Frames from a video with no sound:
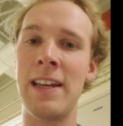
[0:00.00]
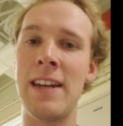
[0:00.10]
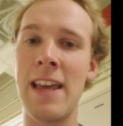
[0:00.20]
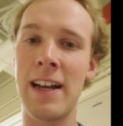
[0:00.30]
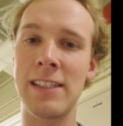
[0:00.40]

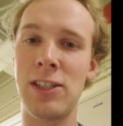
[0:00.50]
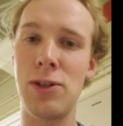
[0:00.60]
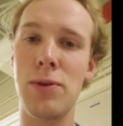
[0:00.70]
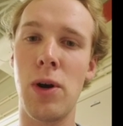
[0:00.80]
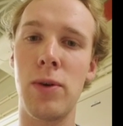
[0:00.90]
Next,
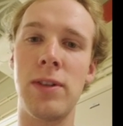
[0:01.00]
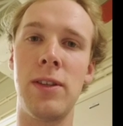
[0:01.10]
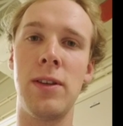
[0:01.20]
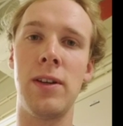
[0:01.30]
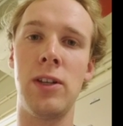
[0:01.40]
you go to
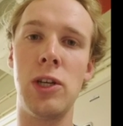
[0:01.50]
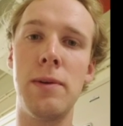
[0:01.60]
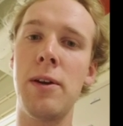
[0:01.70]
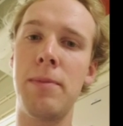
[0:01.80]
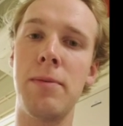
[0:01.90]
the
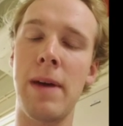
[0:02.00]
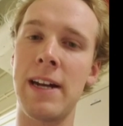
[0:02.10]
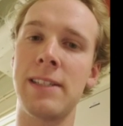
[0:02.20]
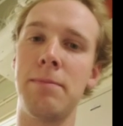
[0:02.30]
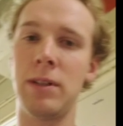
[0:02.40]

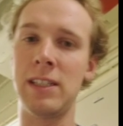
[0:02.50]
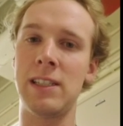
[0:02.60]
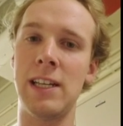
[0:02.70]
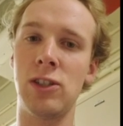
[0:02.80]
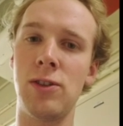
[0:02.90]
UW-Madison police
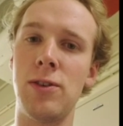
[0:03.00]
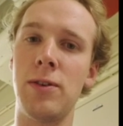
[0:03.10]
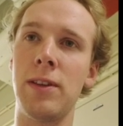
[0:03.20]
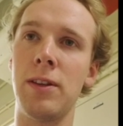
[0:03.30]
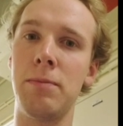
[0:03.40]
station
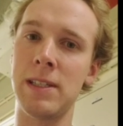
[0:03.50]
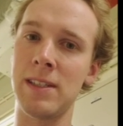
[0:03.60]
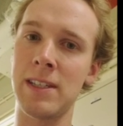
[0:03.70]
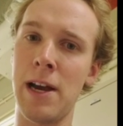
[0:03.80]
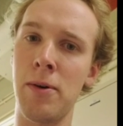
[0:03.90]
during their
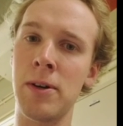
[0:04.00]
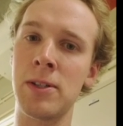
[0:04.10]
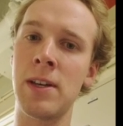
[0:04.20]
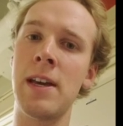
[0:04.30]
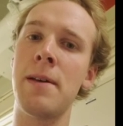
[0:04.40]
business hours,